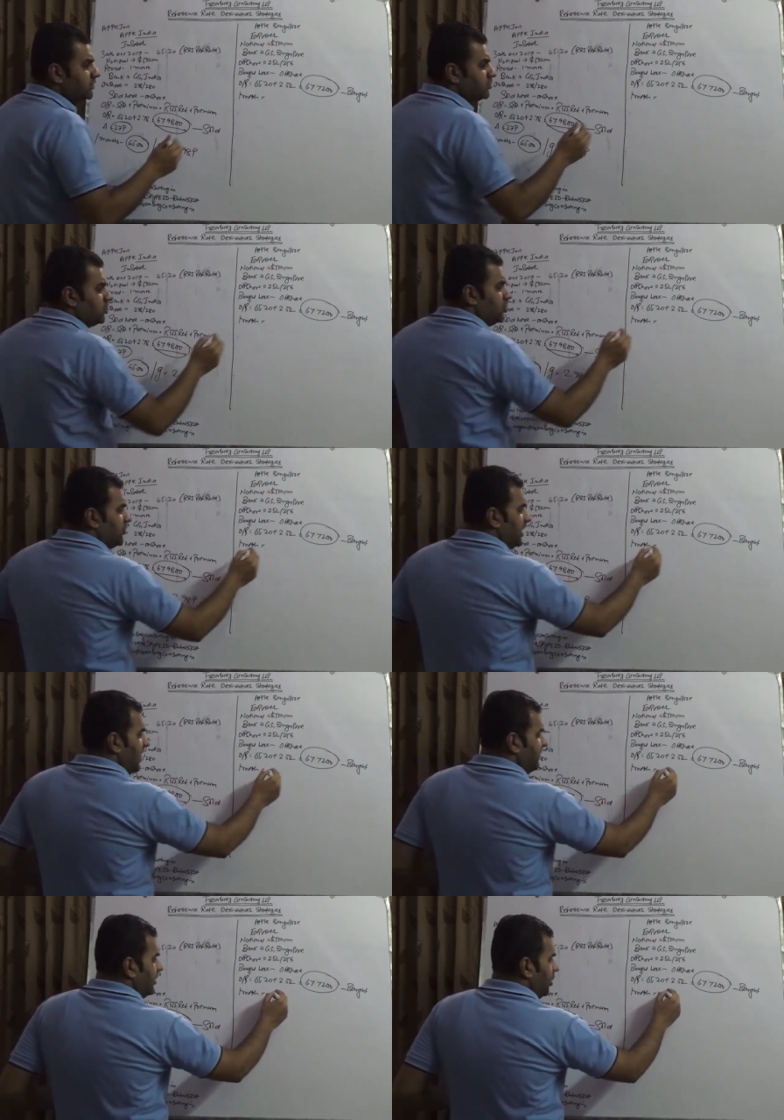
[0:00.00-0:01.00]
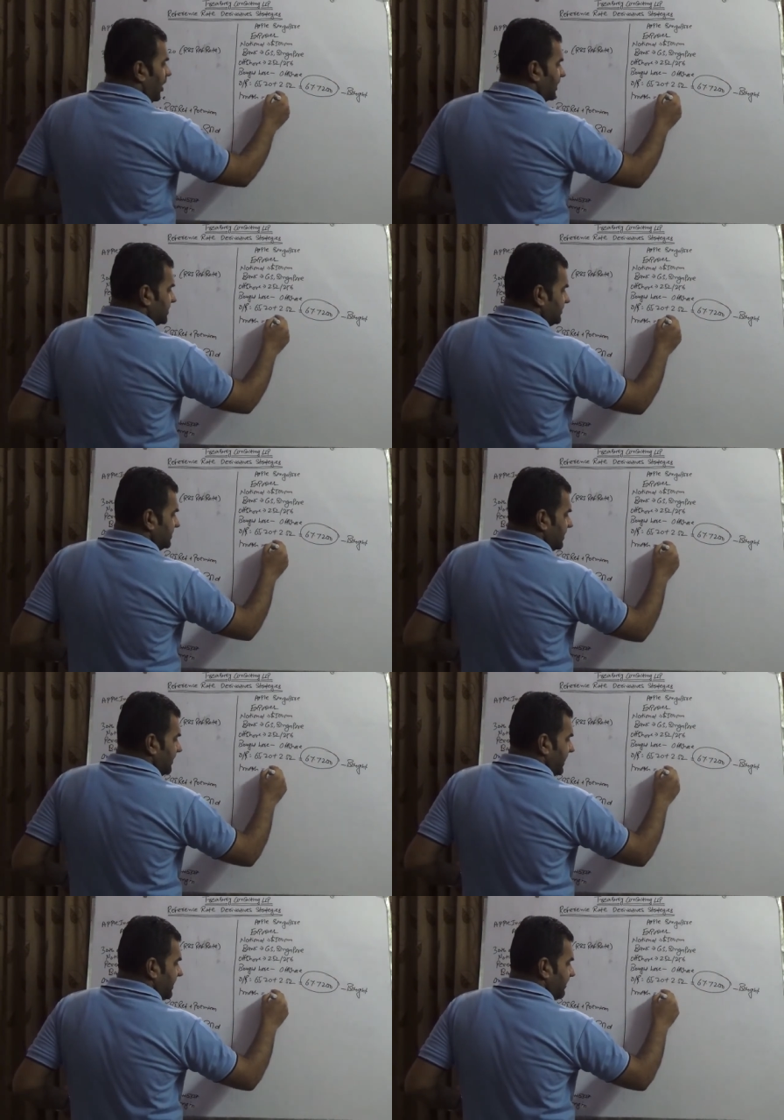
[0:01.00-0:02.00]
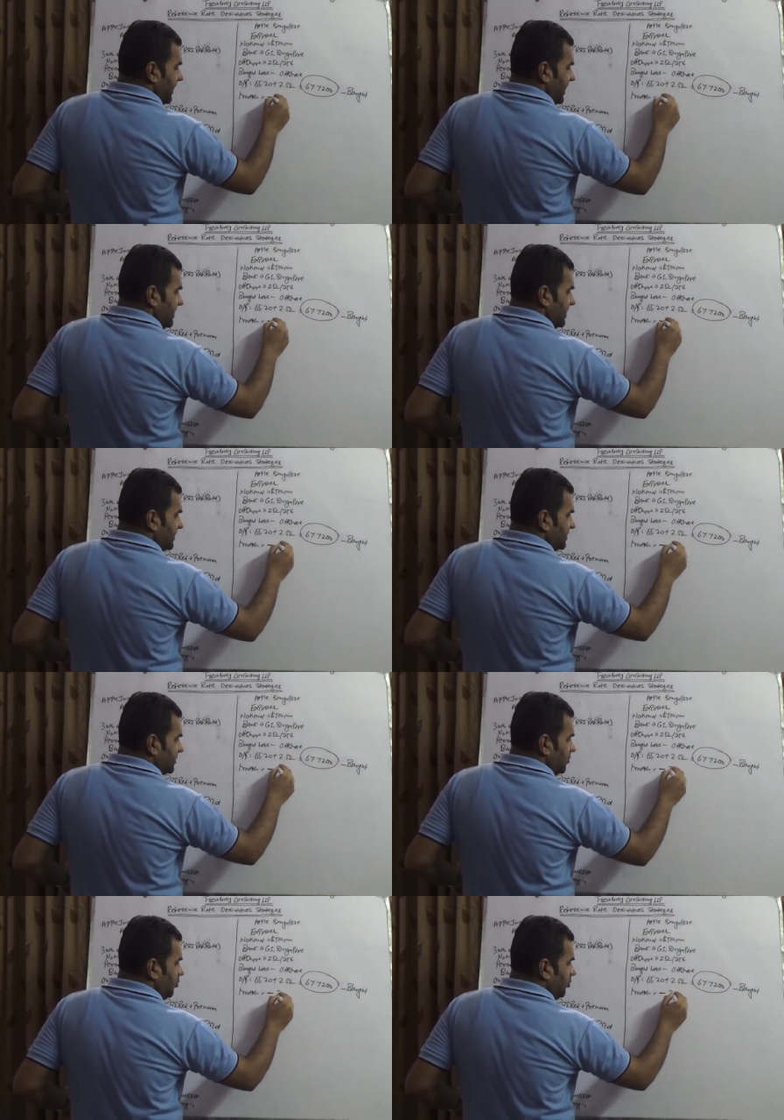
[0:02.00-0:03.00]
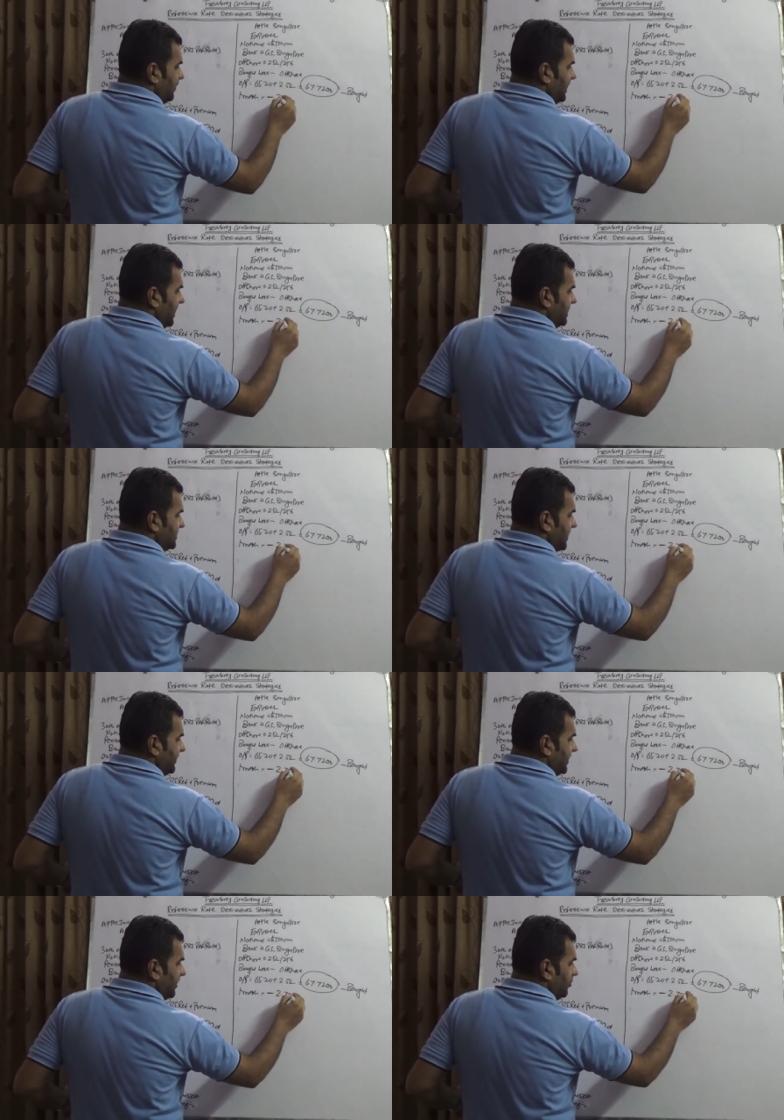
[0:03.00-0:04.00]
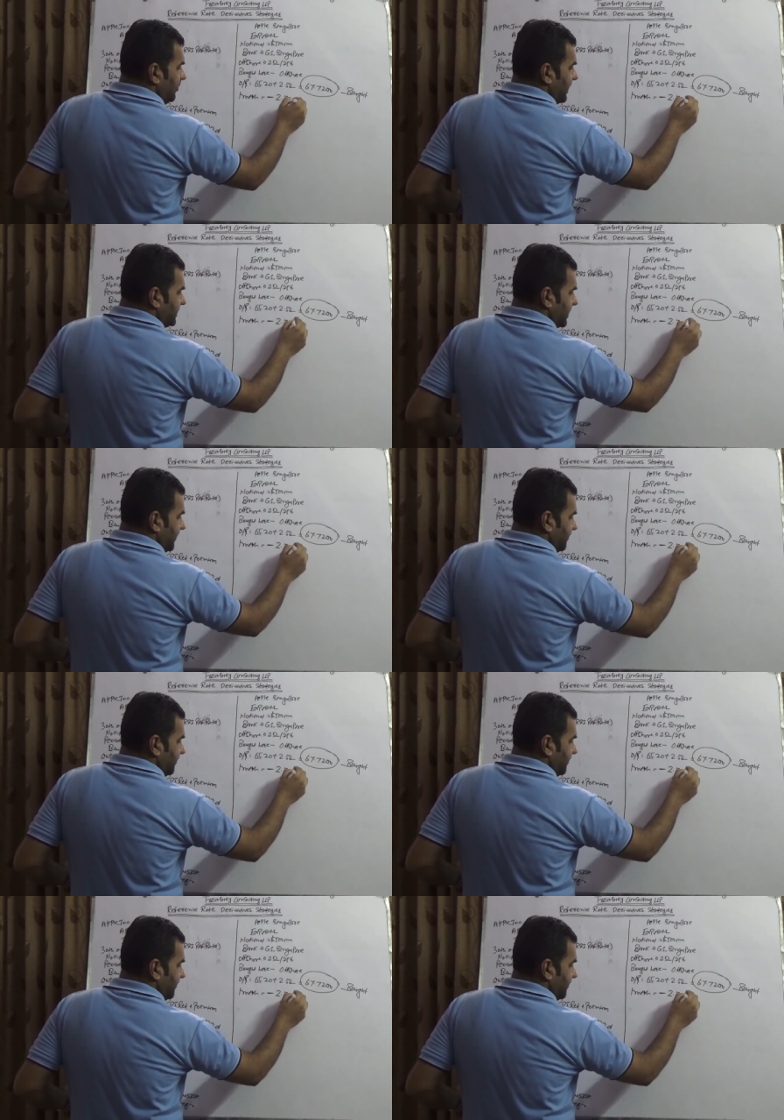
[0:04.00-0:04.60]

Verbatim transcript: So you would have a loss, which I'm writing minus 2 rupee and 72 paisa.